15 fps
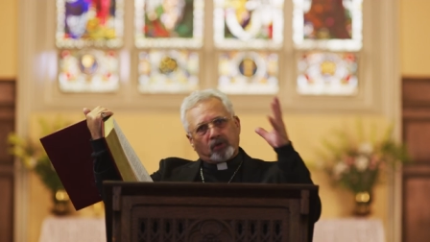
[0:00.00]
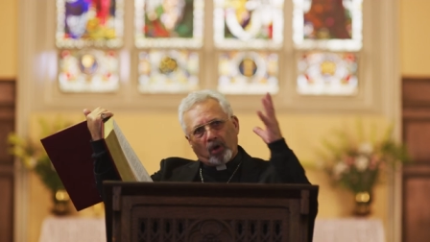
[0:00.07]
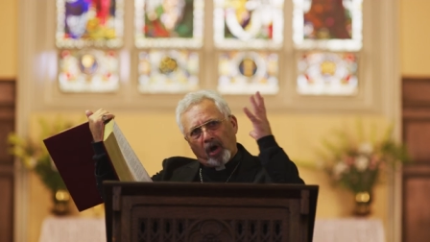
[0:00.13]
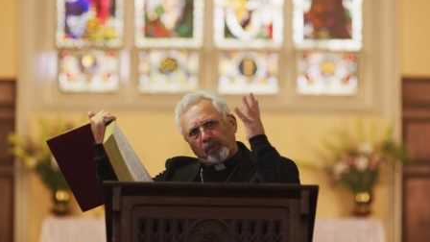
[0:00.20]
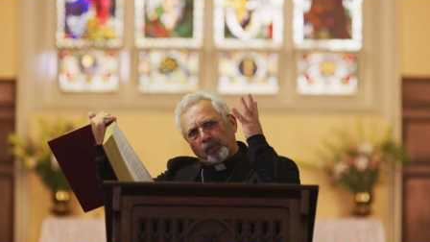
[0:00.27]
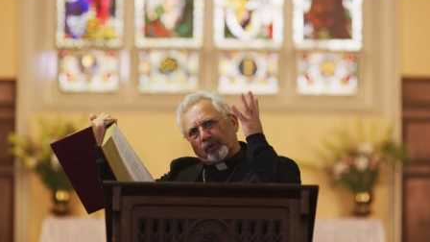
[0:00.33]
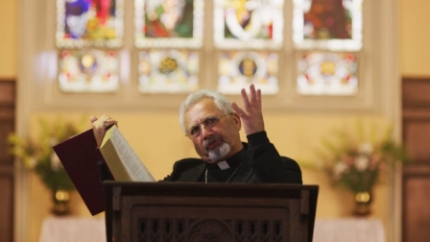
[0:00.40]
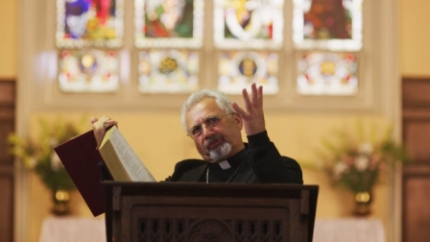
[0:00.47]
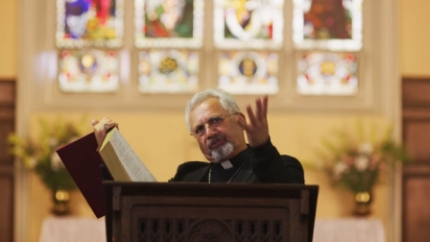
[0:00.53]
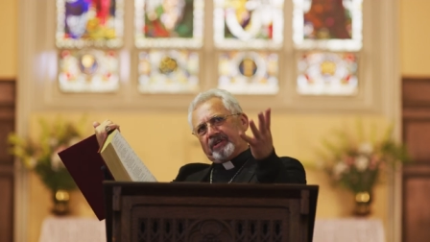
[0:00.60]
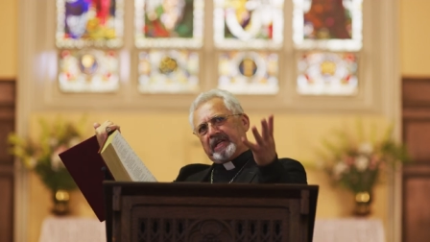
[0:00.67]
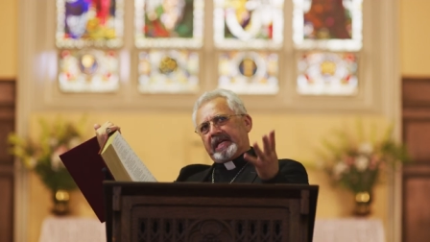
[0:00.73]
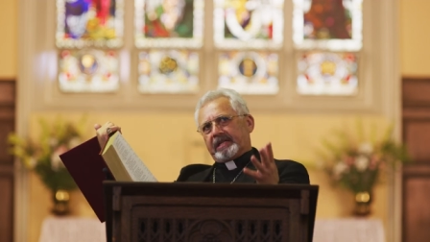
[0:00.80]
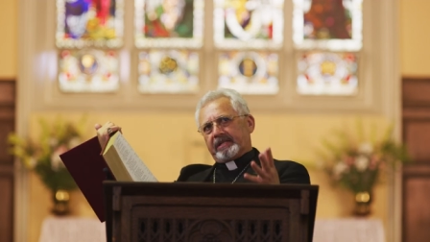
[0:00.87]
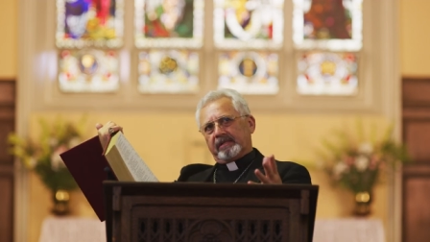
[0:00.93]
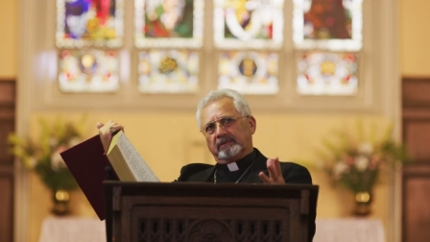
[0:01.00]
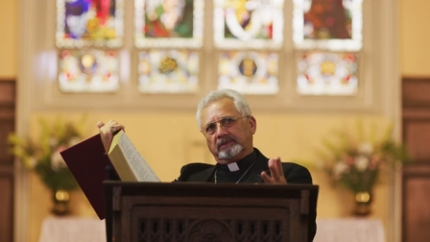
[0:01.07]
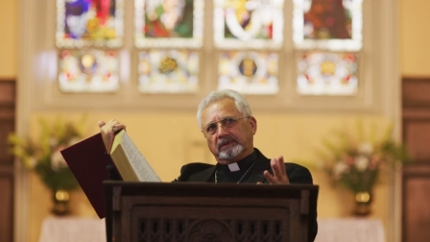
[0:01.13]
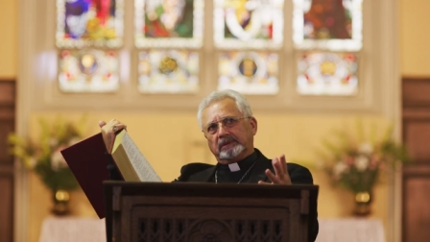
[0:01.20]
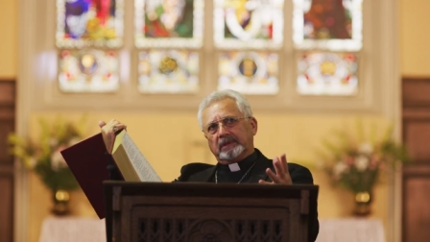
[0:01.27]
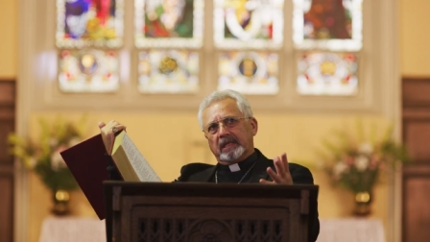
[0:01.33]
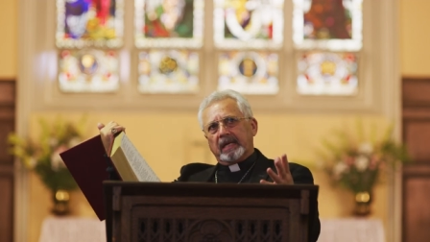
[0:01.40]
And I think to some
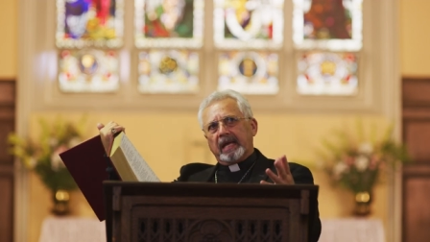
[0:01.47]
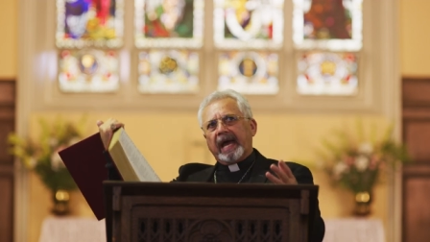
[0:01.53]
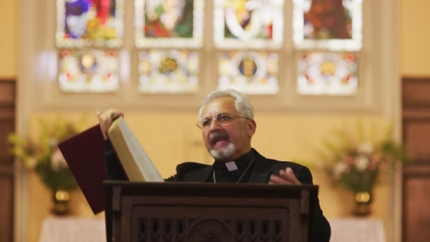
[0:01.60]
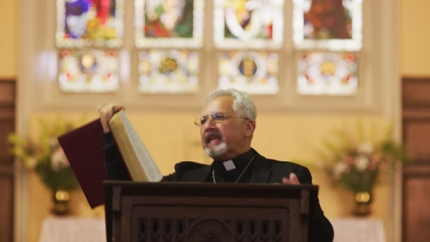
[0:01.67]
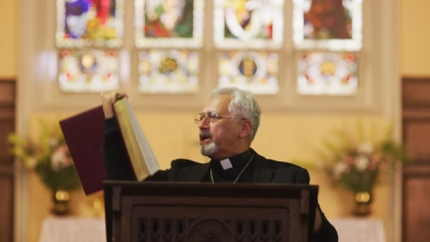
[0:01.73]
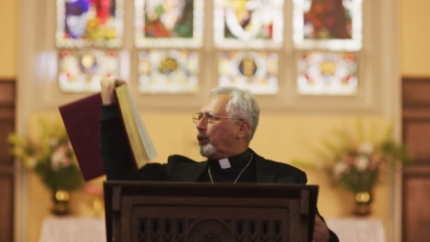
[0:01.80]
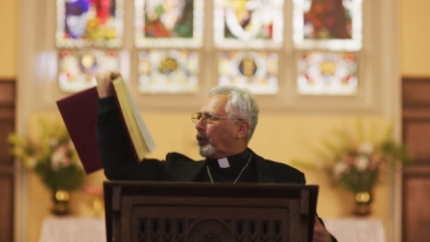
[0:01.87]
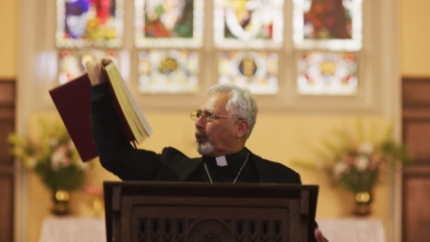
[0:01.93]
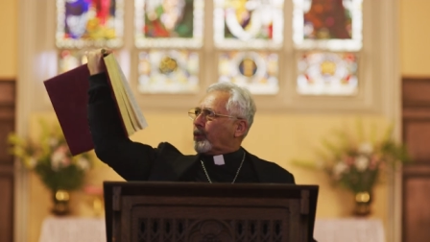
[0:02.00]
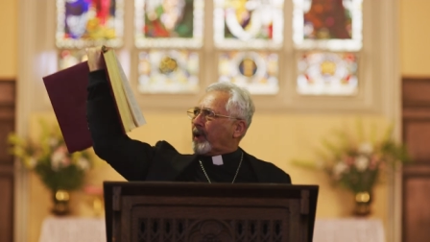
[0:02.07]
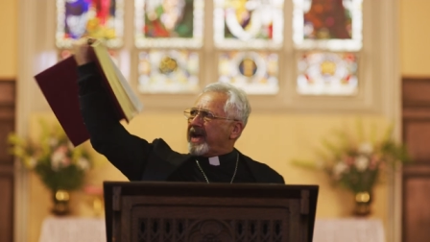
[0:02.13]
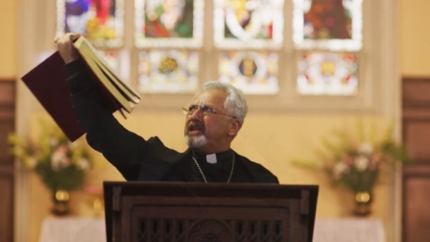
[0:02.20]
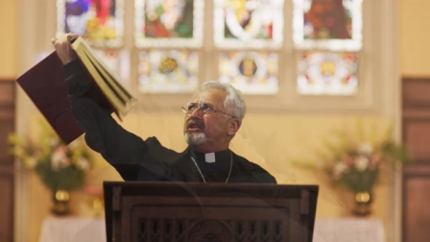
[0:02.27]
extent, they're probably